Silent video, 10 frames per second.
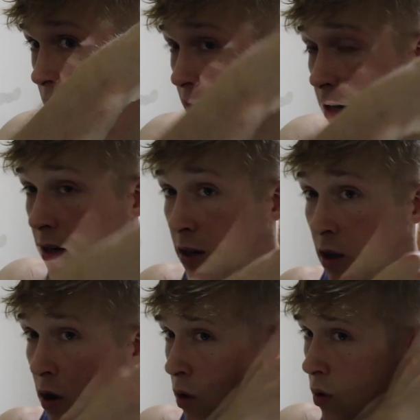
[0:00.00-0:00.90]
your ear.
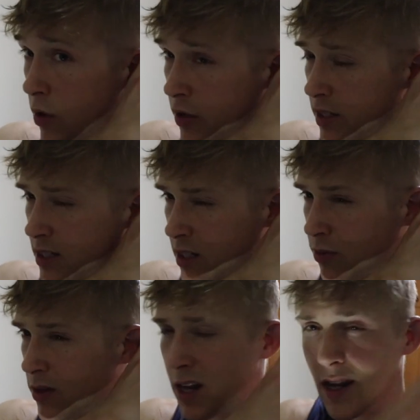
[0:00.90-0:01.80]
Or you can
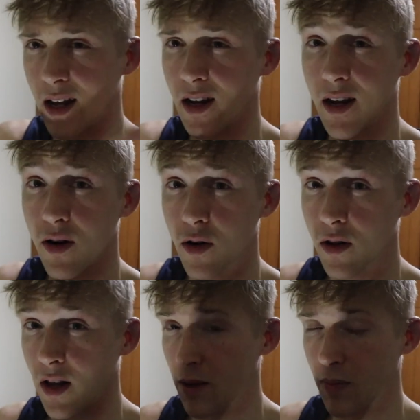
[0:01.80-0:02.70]
sleep with like headgear
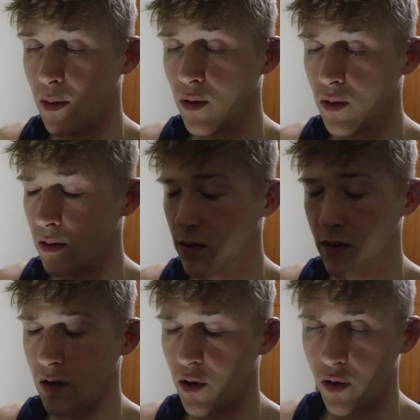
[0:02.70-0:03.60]
on, like people
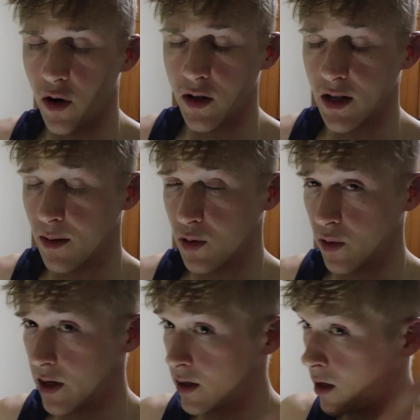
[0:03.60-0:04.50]
do it all types of
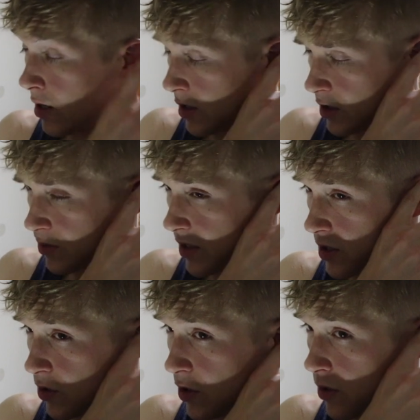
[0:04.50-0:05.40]
ways. Just make
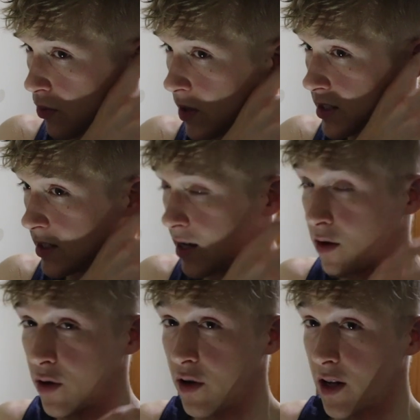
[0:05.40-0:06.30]
sure you compress it
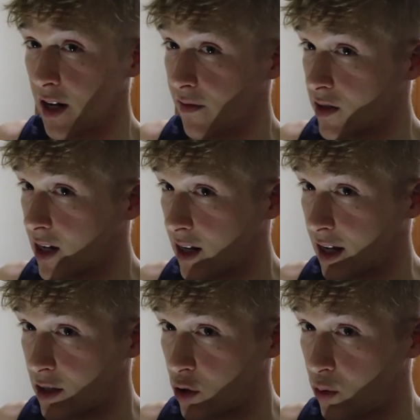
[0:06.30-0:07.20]
down, or you can even take
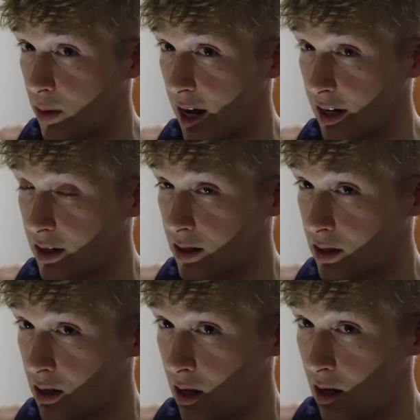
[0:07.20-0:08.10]
like two
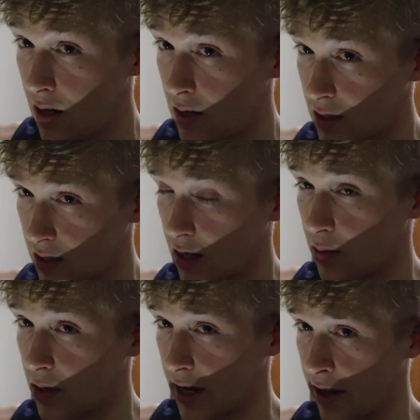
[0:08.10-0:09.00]
magnets, stick
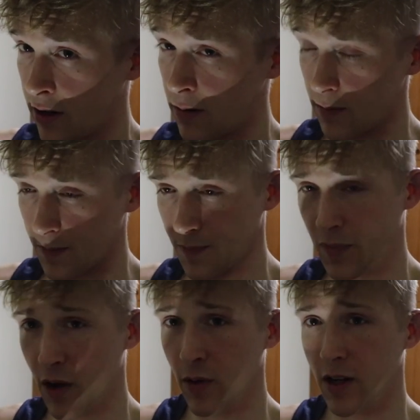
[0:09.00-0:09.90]
them together.
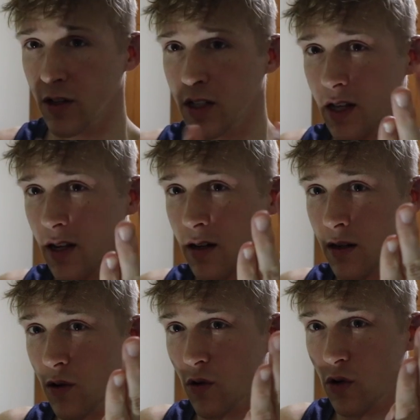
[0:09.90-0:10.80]
That way your
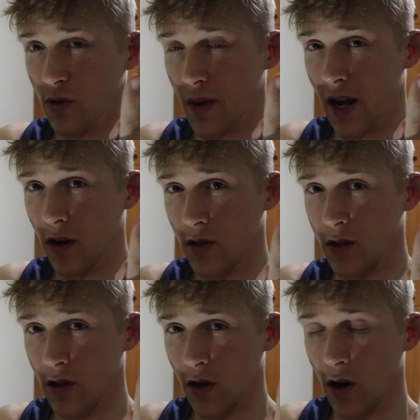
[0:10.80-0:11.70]
skin grows back
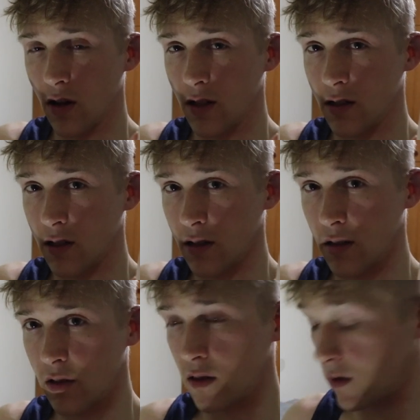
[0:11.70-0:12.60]
onto the cartilage.
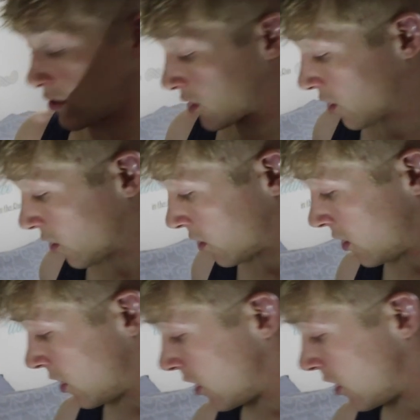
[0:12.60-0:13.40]
So,